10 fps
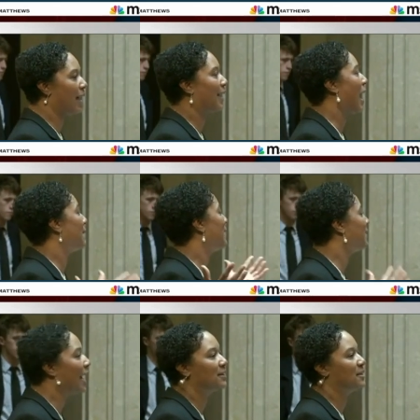like I'm in
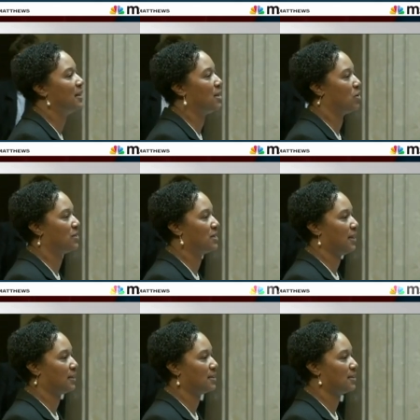
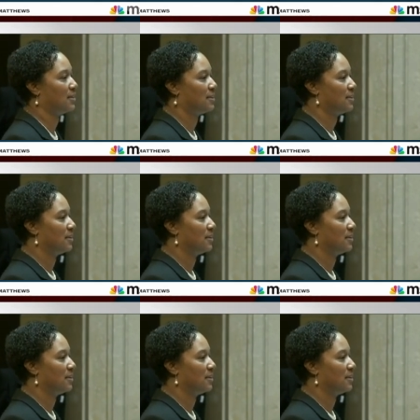1906,